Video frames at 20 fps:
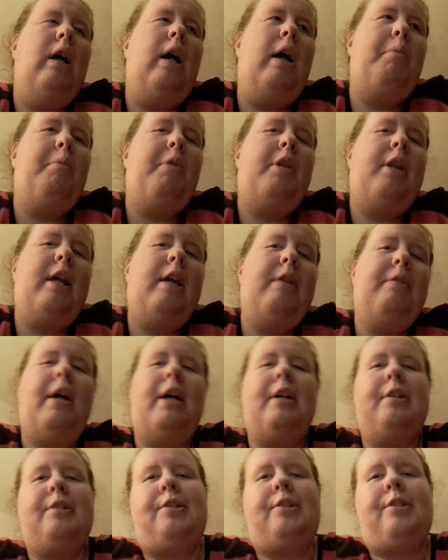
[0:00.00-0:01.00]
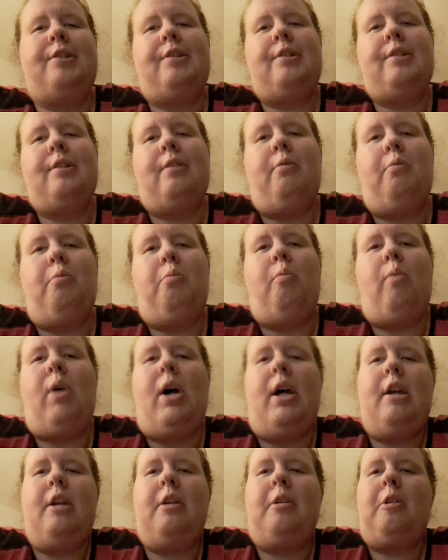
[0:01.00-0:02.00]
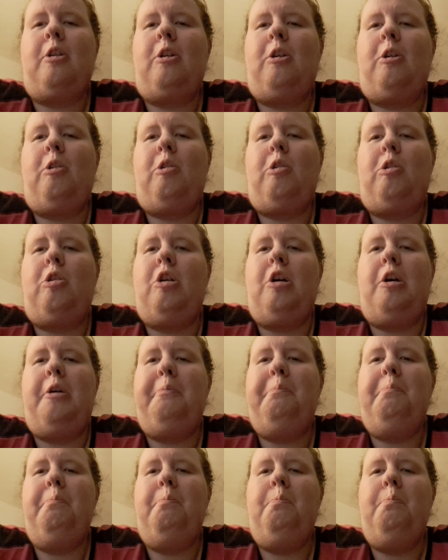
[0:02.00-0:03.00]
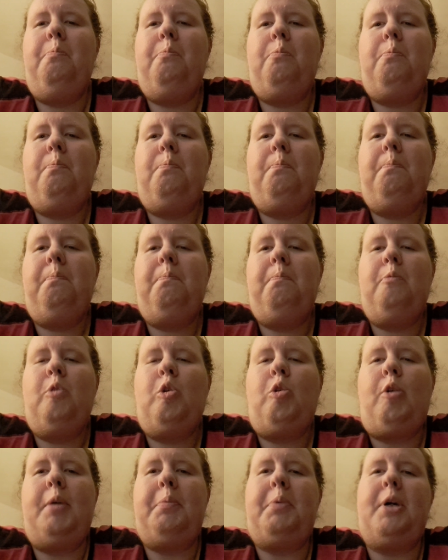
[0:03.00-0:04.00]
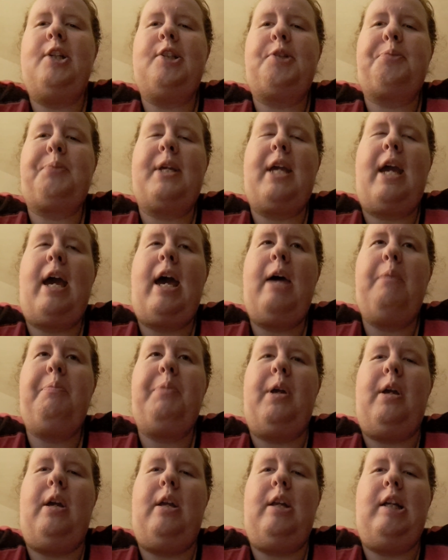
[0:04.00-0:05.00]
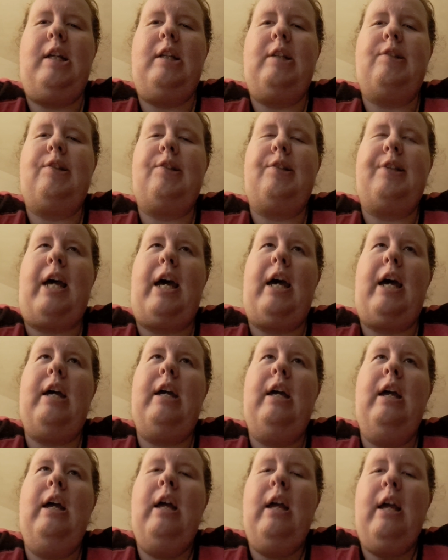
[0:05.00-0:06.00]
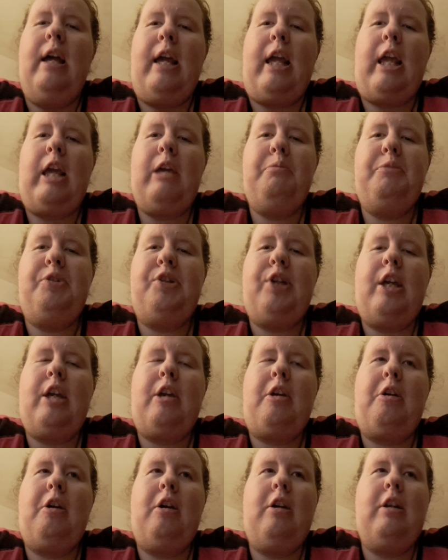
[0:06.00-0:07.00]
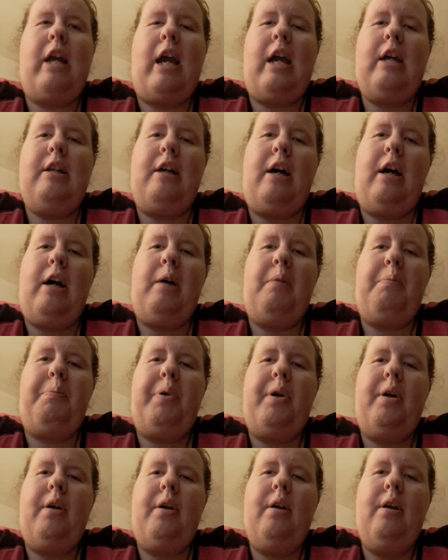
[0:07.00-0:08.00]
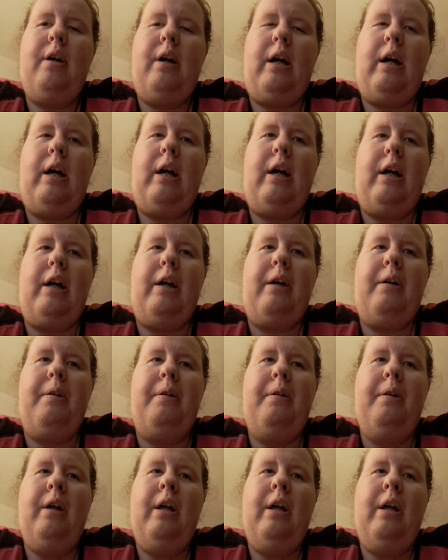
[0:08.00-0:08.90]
I believe that's what could quite possibly happen is, is that AMC could end up, uh,